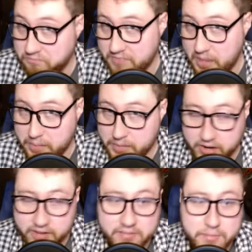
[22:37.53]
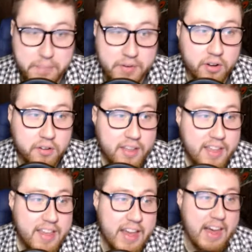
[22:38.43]
I might be right. I might be wrong.
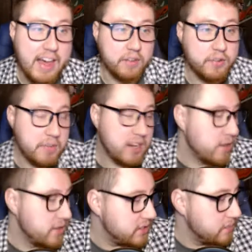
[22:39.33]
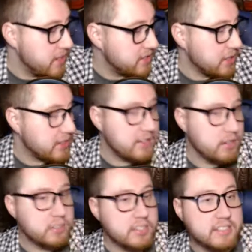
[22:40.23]
Who the Minnesota
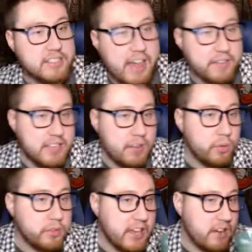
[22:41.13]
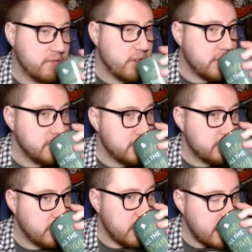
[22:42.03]
coaching staff said will get involved in some
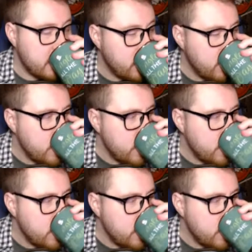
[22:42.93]
regard.